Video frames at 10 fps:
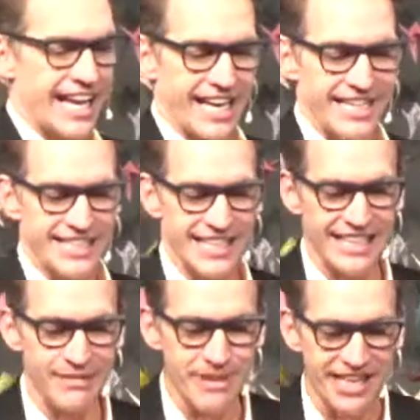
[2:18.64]
and
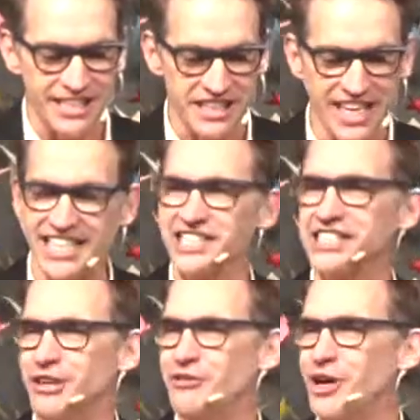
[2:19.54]
he made a list
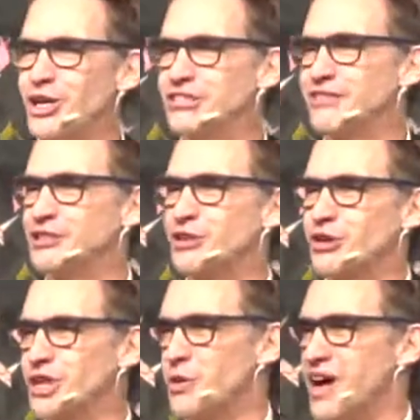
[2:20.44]
of all of his
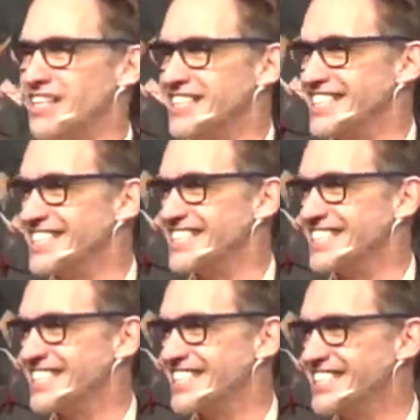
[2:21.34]
good qualities.
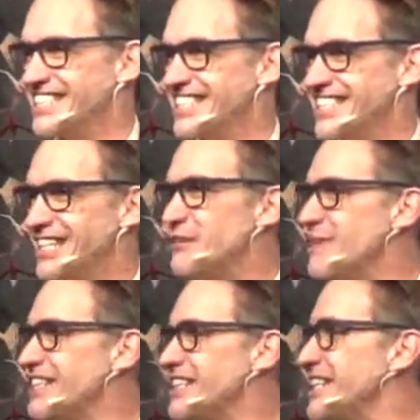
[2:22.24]
He
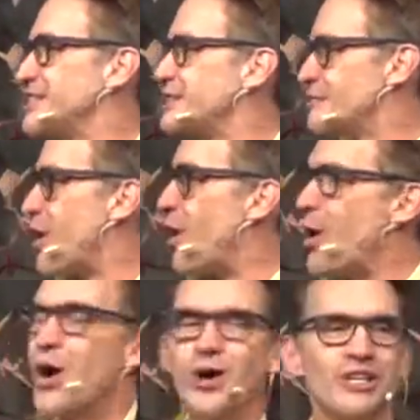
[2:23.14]
made a list of
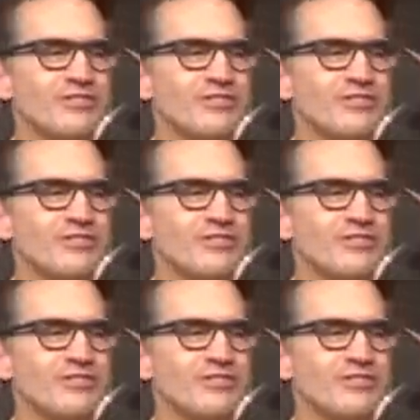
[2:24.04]
all